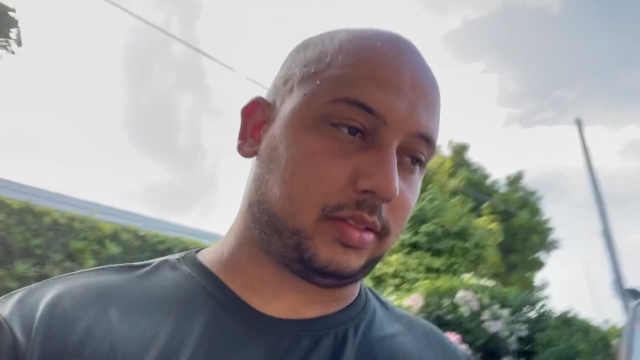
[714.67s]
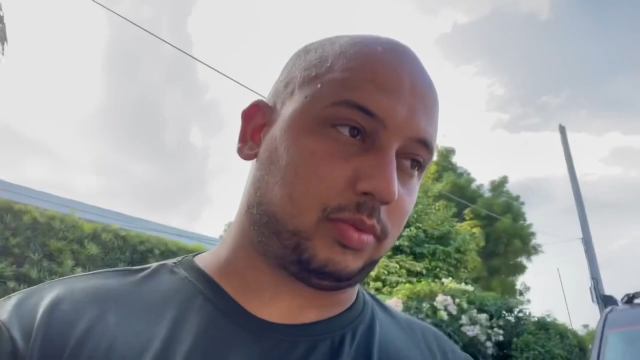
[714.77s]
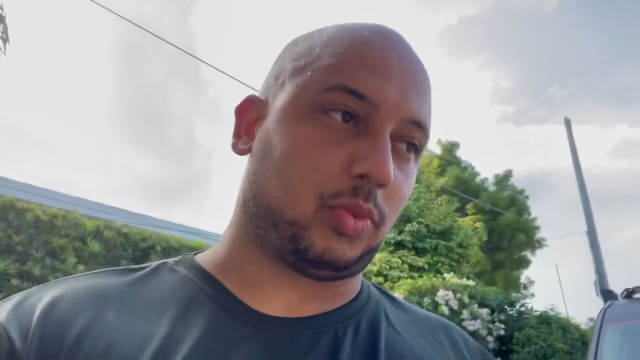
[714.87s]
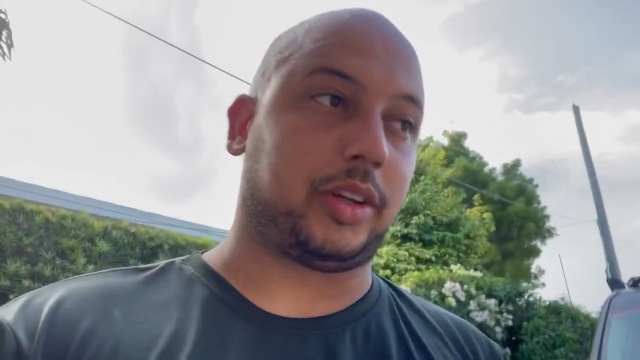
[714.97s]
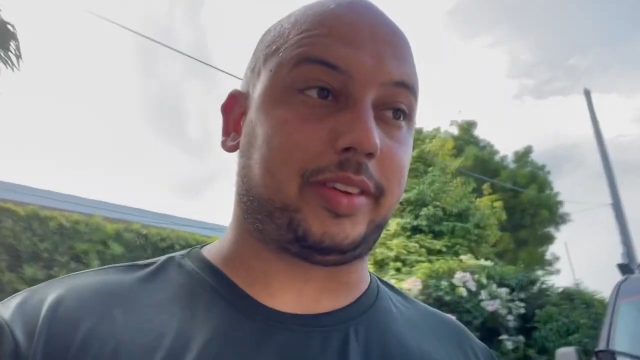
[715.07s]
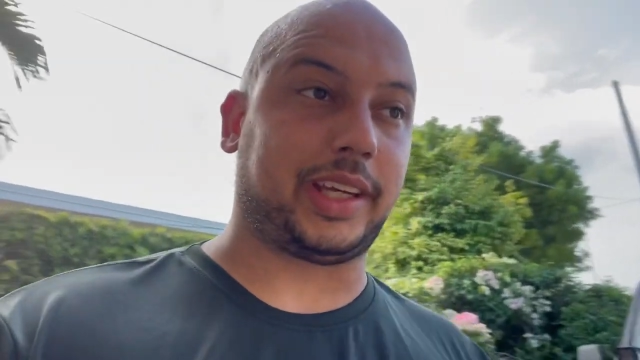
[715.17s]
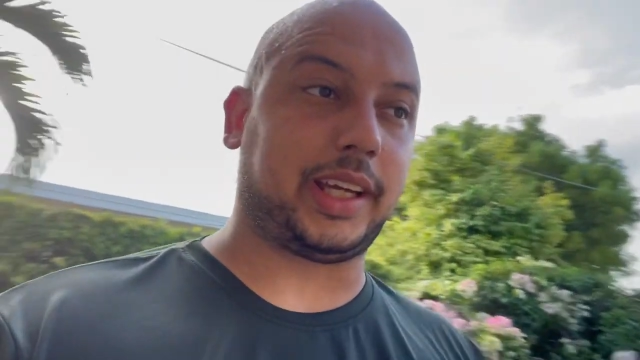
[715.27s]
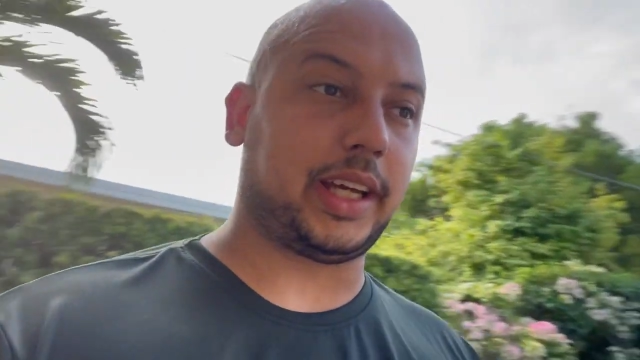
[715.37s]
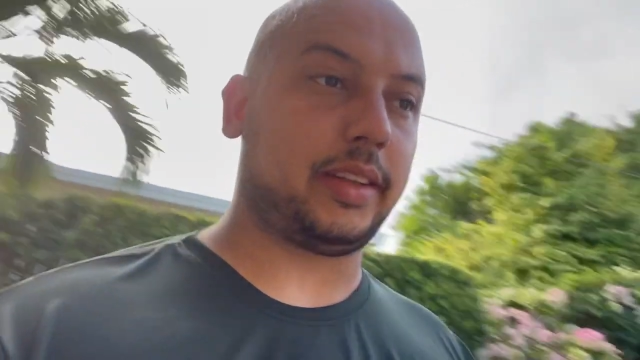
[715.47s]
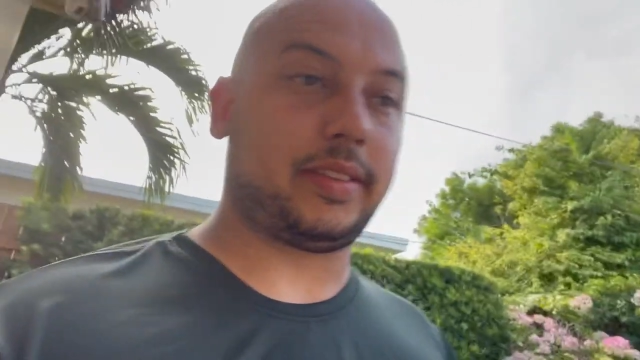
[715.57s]
Once again,
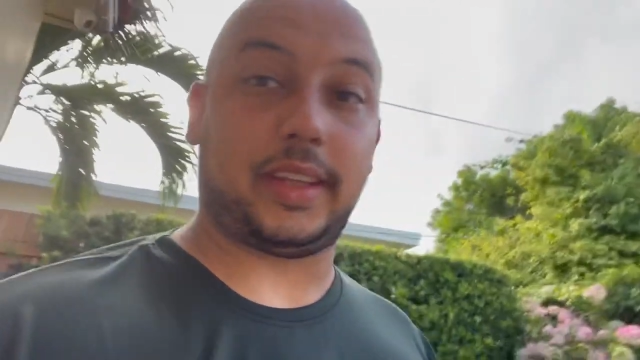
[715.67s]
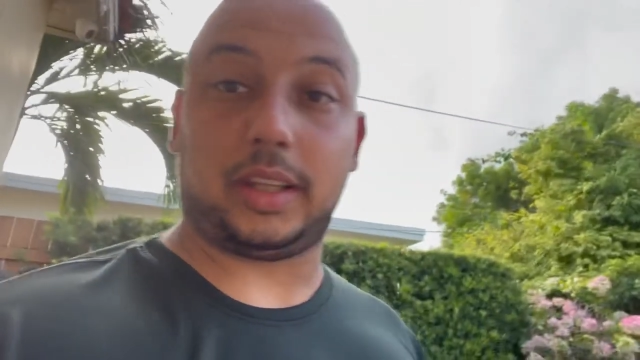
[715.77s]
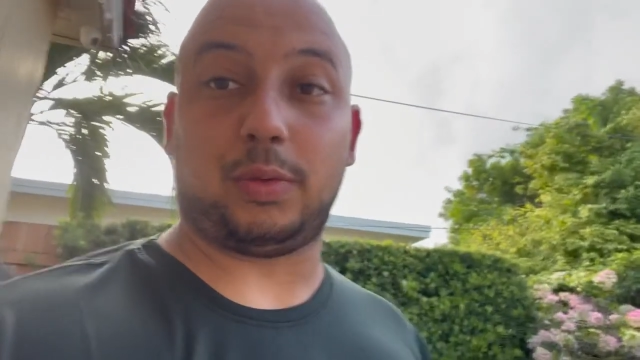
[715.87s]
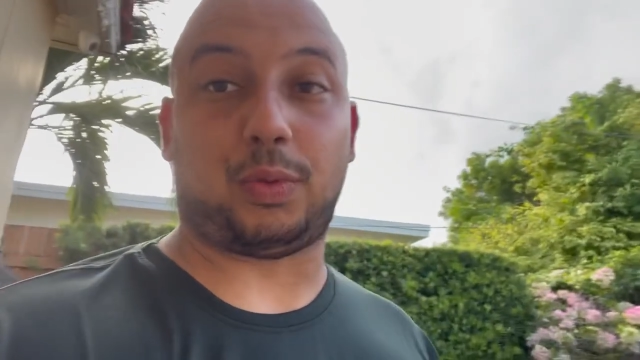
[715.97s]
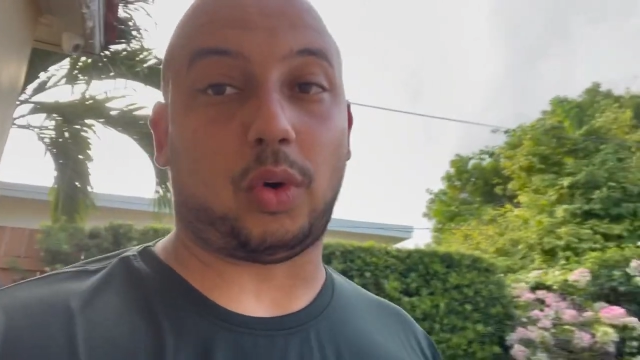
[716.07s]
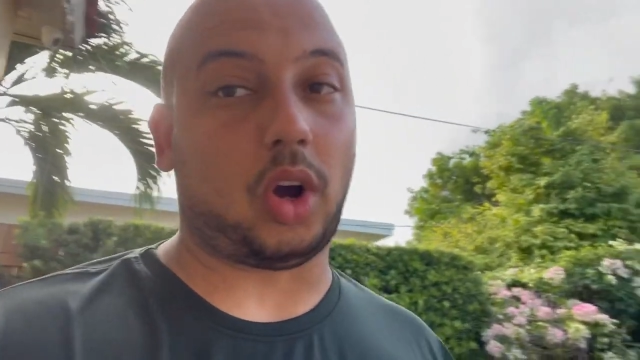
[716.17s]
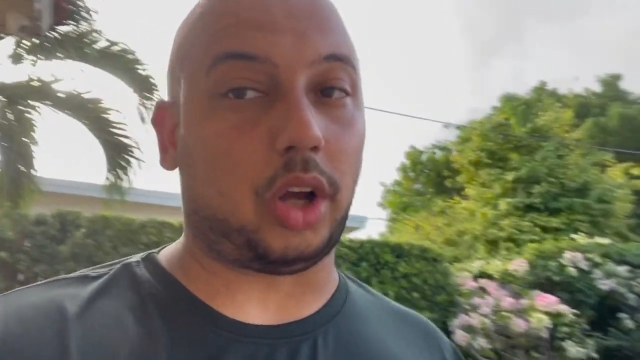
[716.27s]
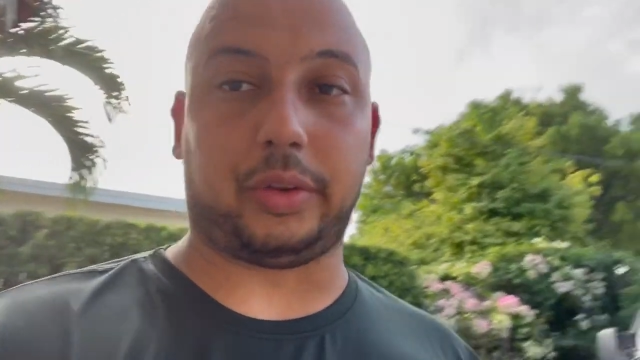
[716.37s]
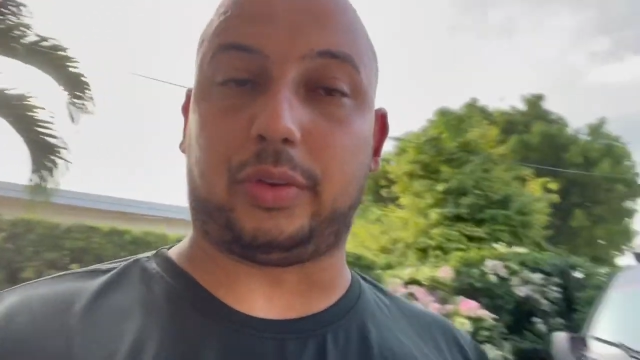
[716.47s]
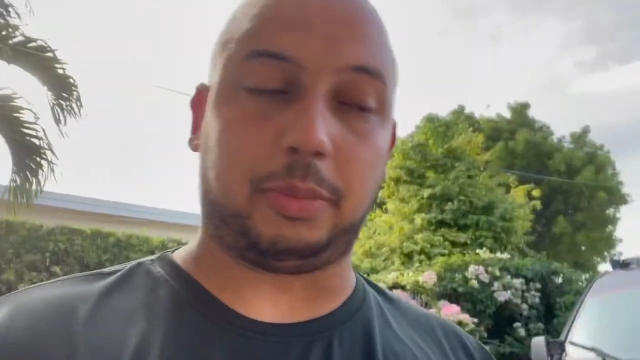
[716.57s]
guys, thank you for all the
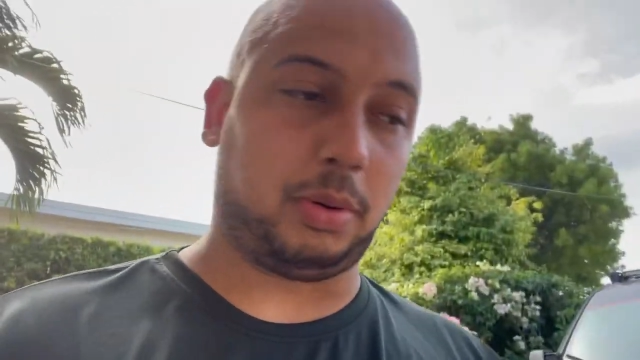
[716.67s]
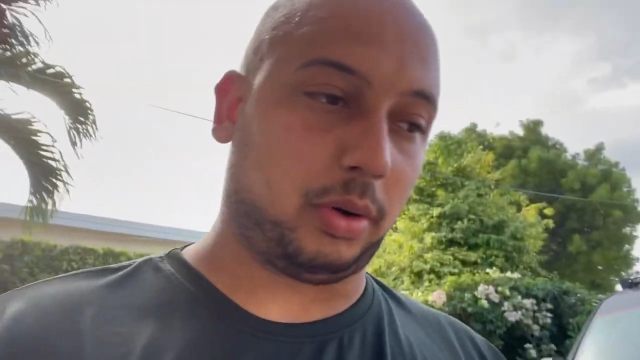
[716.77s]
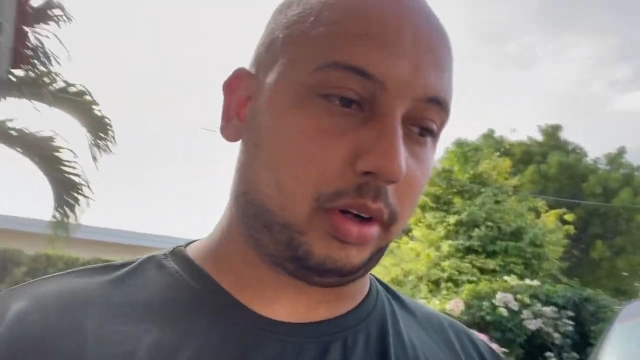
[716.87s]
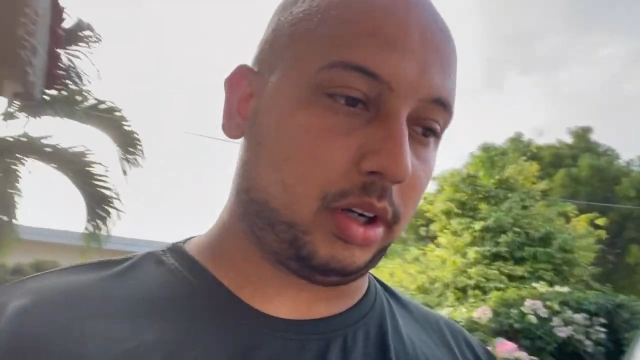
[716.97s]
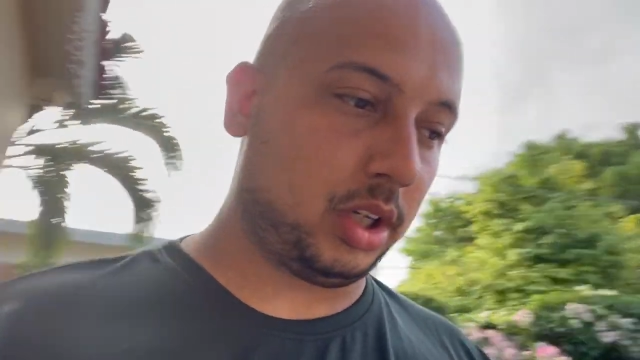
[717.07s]
support.